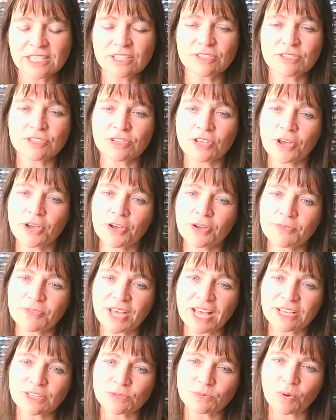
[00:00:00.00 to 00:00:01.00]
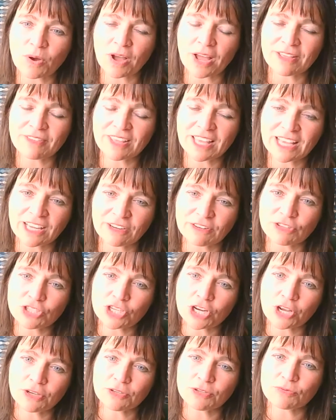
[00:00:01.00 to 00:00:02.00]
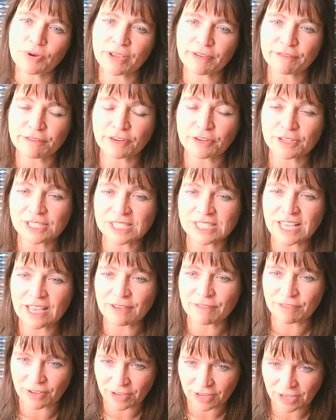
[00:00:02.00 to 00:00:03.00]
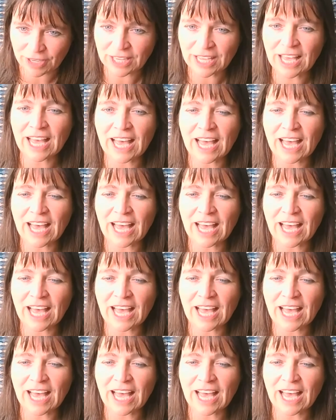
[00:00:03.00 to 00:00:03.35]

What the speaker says: So that's why they kind of chose Rainforest Saver.